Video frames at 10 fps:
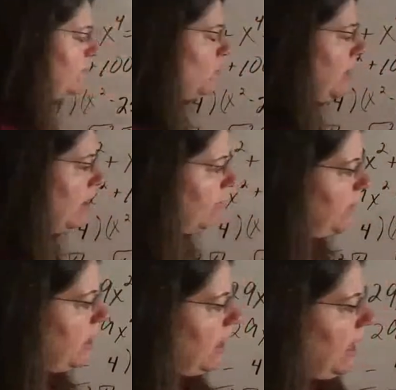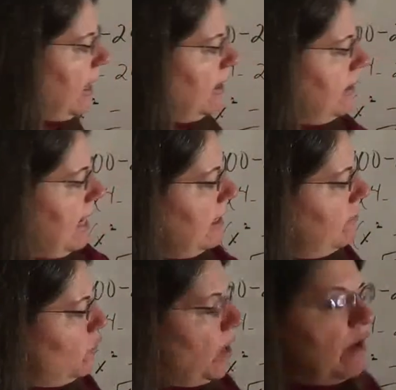12. Negative
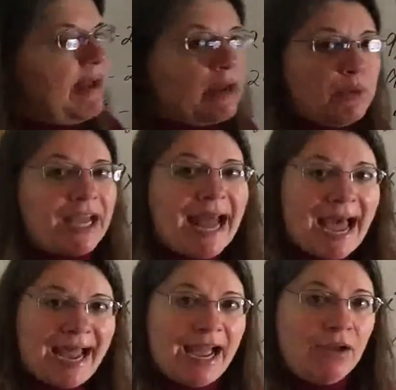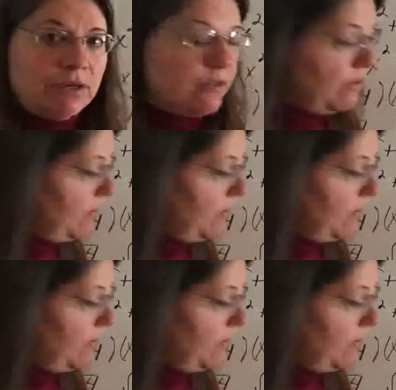12, I can bring an I out, so